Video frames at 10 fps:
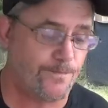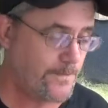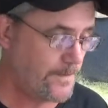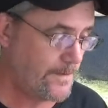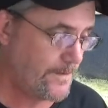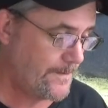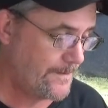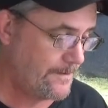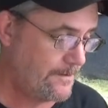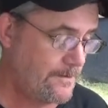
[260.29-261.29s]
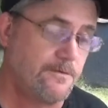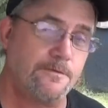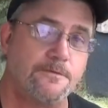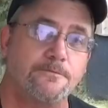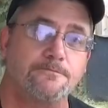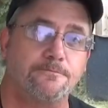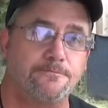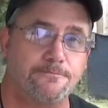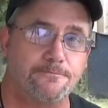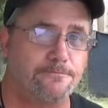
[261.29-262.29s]

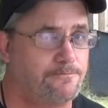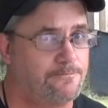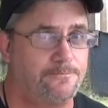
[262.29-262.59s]
(no one is talking)